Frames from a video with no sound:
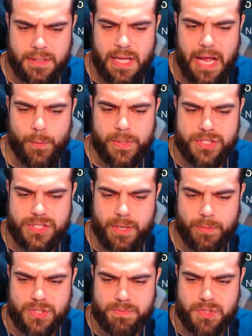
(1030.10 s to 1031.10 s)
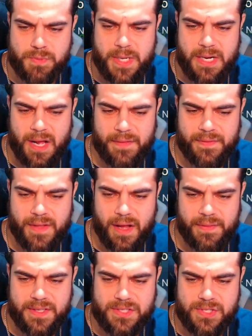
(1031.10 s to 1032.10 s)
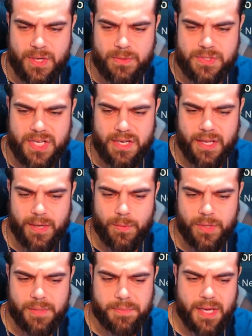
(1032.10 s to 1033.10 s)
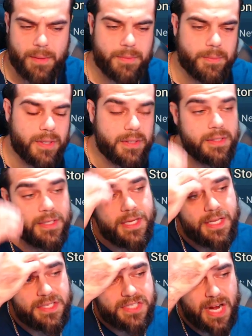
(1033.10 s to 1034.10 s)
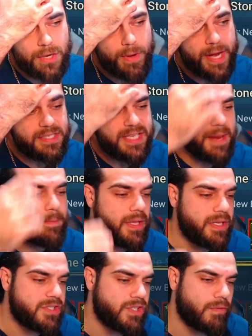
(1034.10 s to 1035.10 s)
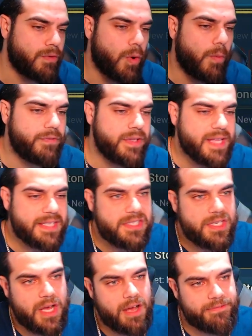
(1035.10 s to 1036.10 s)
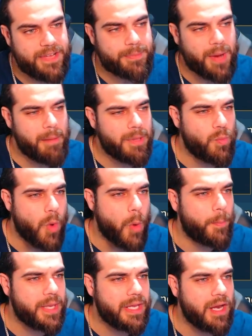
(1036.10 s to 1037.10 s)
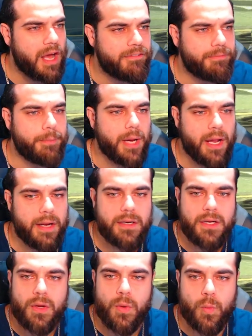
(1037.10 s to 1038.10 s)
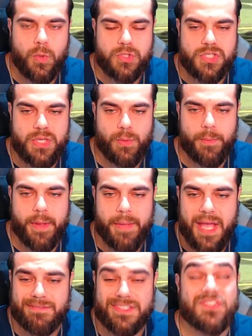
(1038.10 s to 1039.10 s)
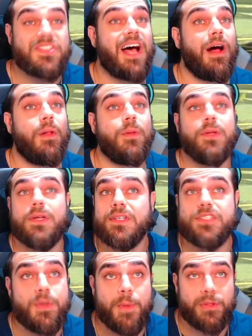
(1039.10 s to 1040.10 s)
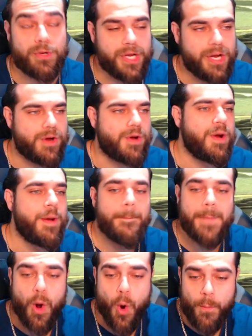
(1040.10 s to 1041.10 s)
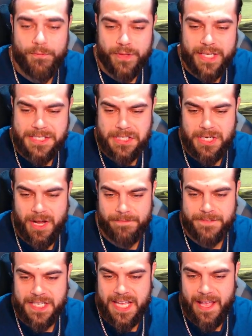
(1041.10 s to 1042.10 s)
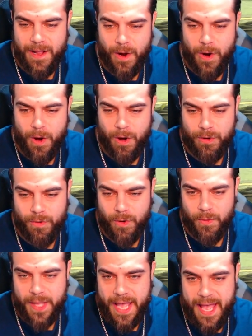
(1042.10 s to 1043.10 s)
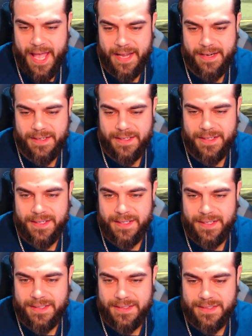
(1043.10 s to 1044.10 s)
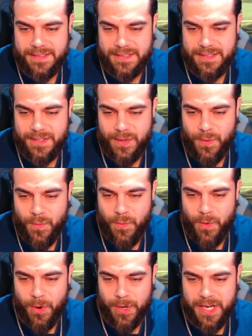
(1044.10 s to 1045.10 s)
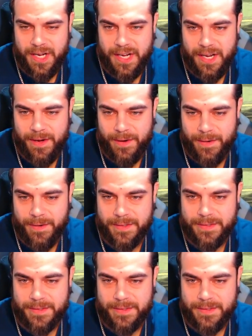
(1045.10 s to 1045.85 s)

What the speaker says: I wish there was some speed on this stone skin. Like we'll keep that. It's not great. 10 million silver. Hopefully that's enough. It probably won't be enough, but we'll see. We'll maybe have to sell some other gear, but hopefully it's enough to get our Kro'khad working here.